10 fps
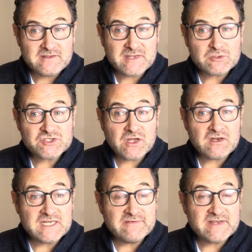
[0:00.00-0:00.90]
they will
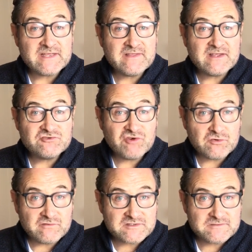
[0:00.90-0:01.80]
start leaving in their
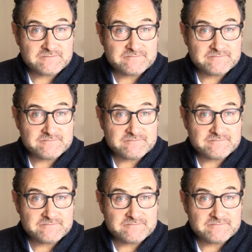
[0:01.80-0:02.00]
droves.